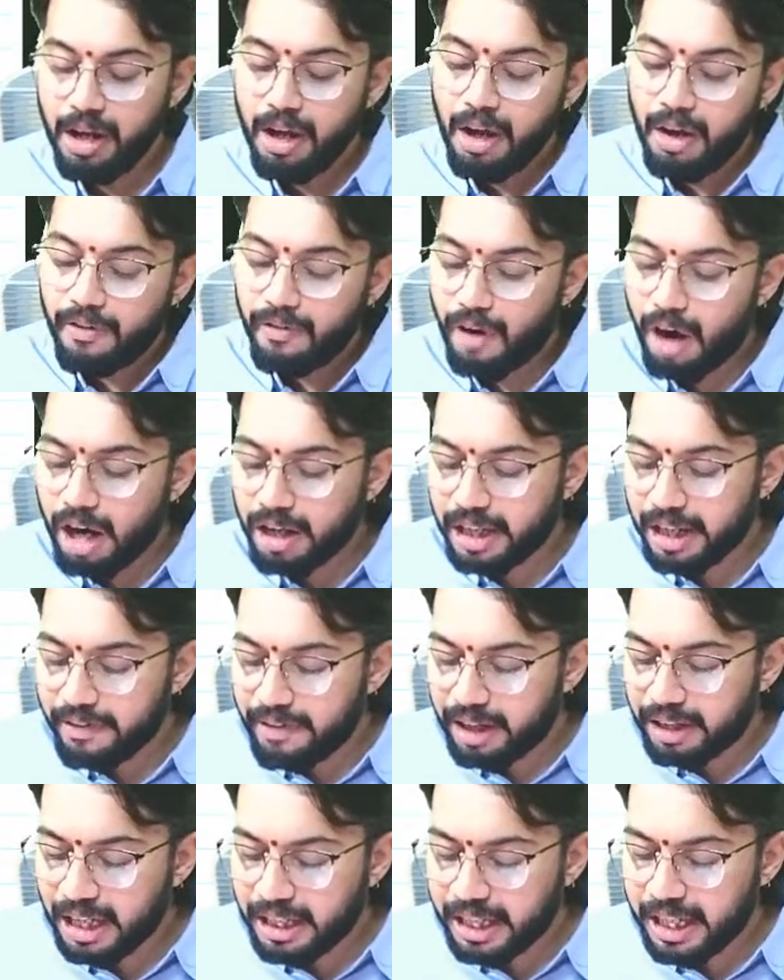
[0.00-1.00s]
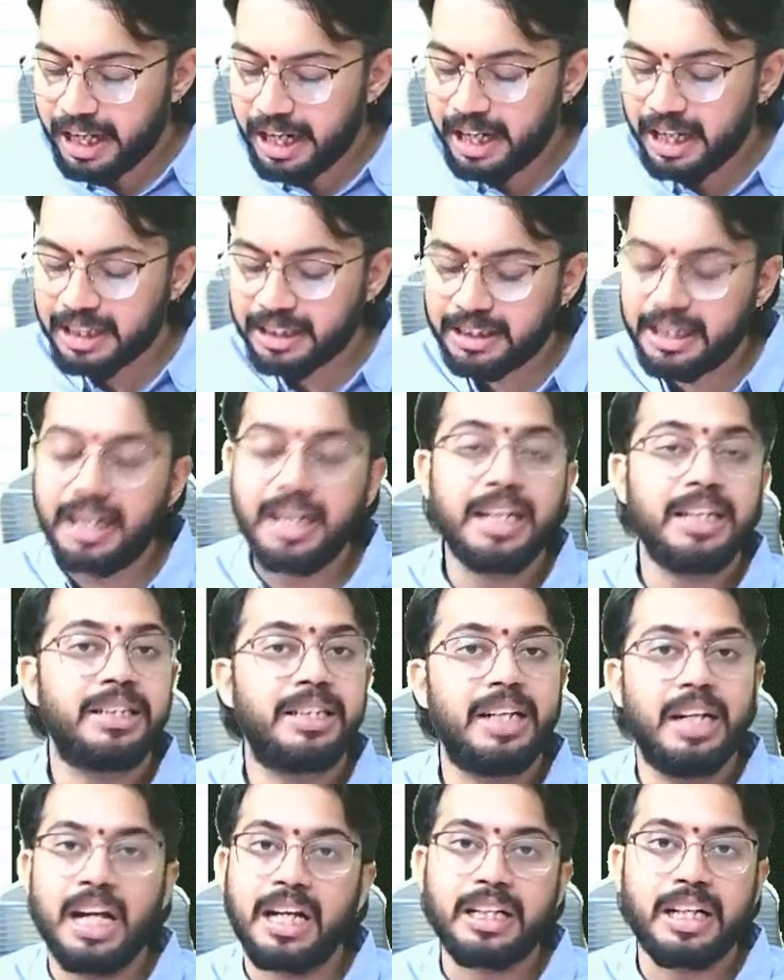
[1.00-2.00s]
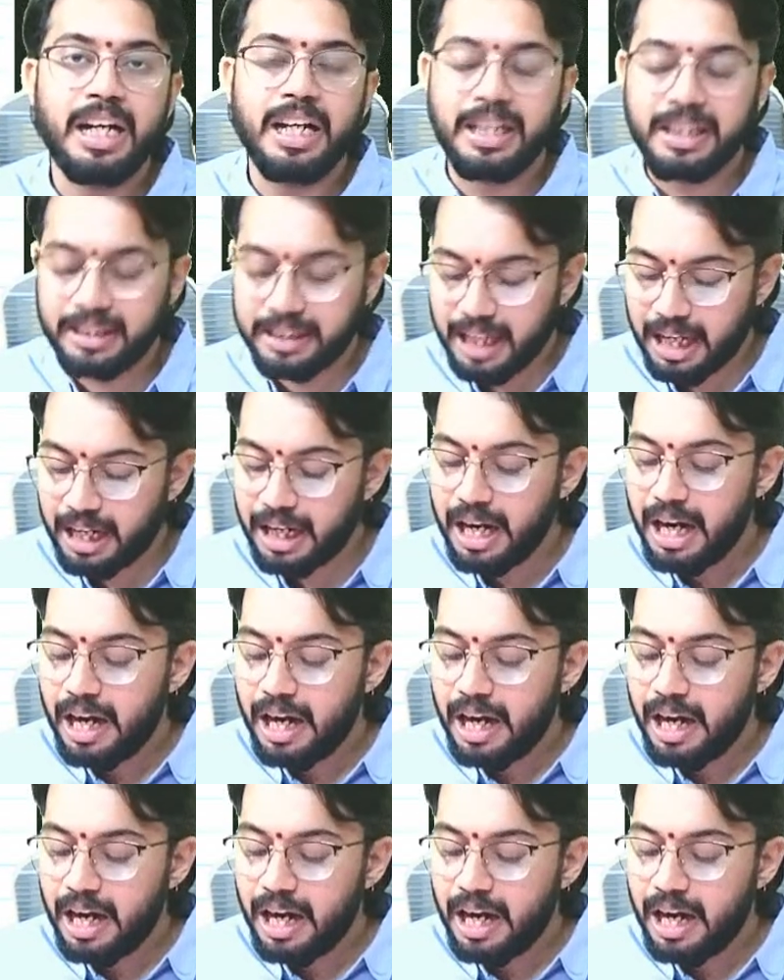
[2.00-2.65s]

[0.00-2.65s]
Whatever the TDS that is deducted is there,